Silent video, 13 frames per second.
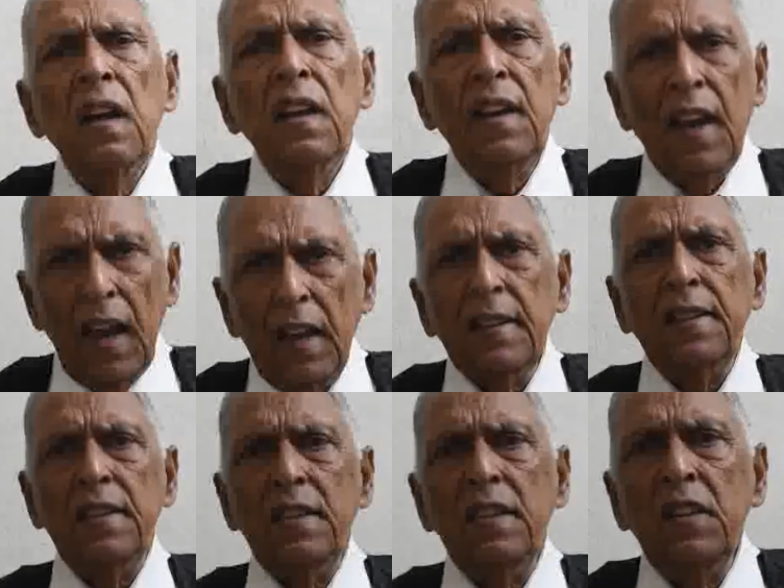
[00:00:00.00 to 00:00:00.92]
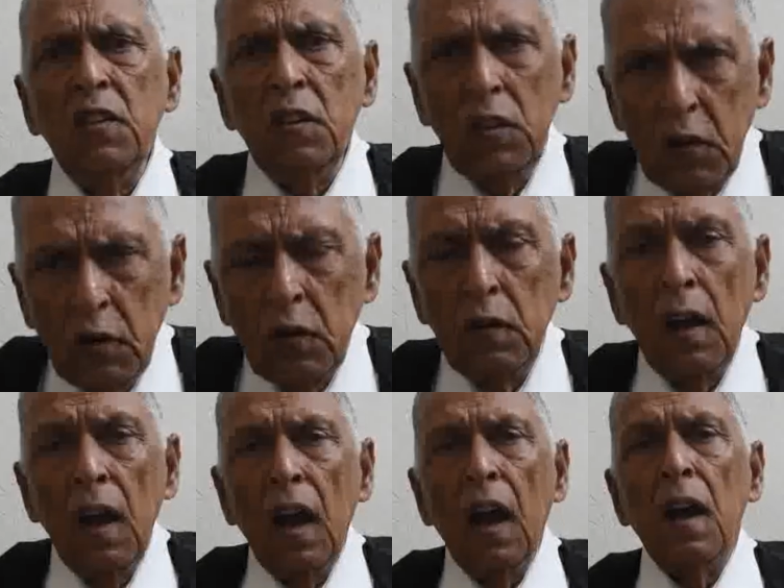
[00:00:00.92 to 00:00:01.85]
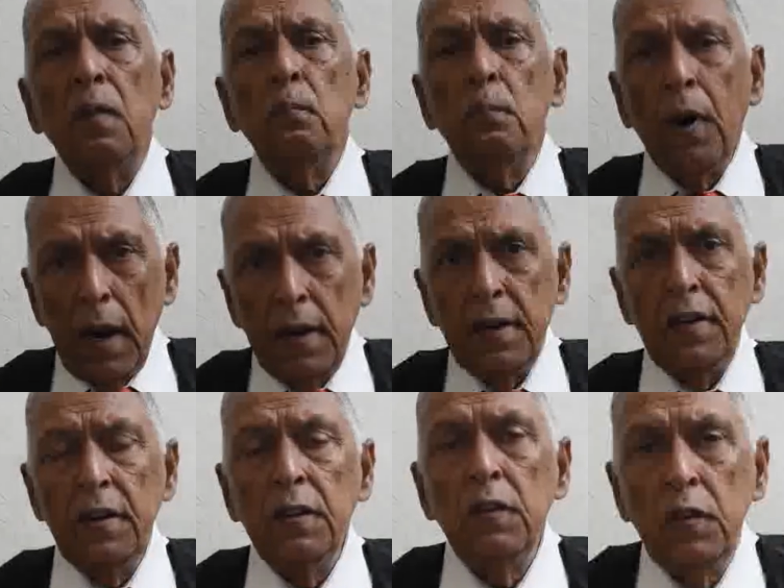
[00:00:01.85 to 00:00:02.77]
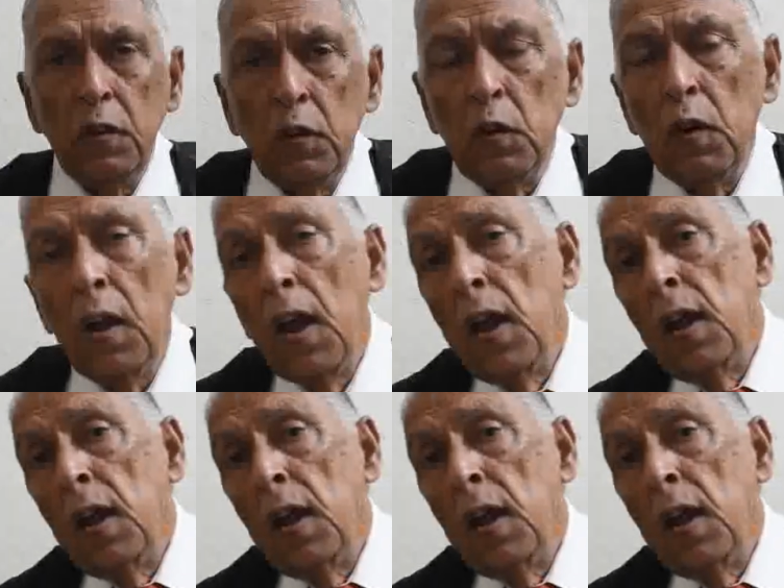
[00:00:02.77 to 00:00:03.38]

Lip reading: Yes, you do, or but you do.